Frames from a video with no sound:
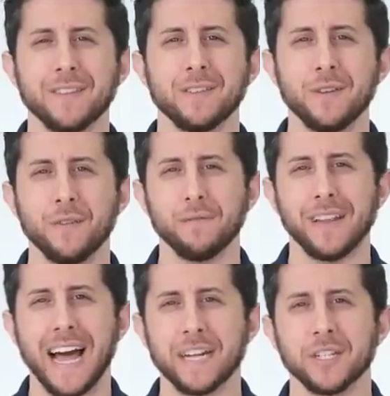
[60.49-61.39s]
this new
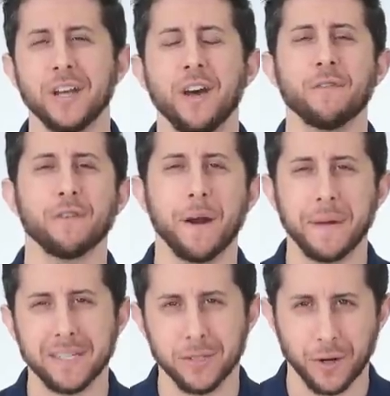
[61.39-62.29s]
flash from
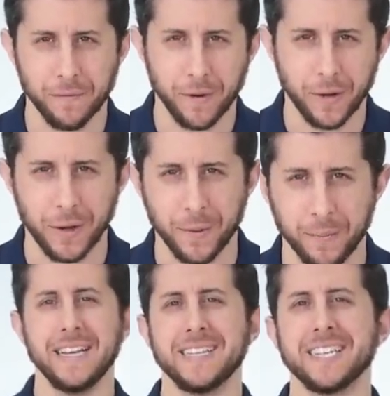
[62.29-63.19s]
Altura Photo.
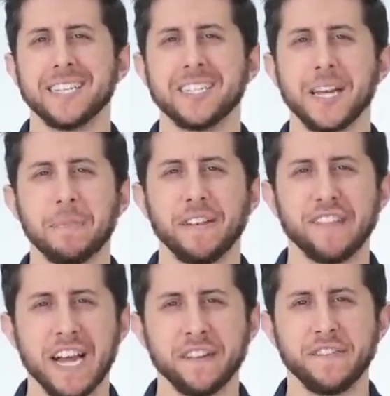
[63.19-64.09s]
Since some of the
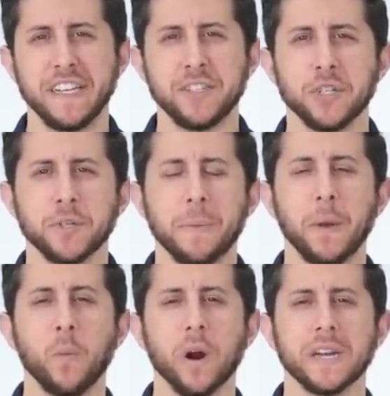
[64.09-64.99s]
flash features may
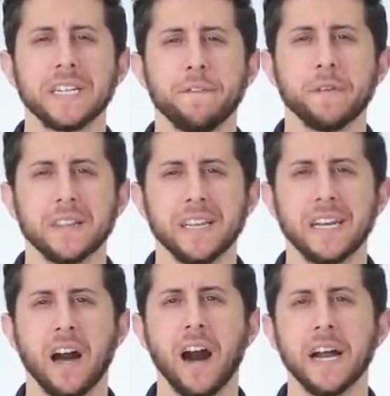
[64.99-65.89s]
work
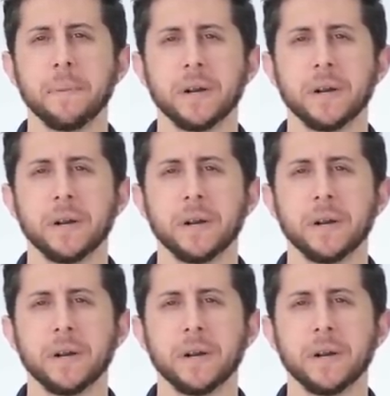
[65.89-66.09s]
differently on a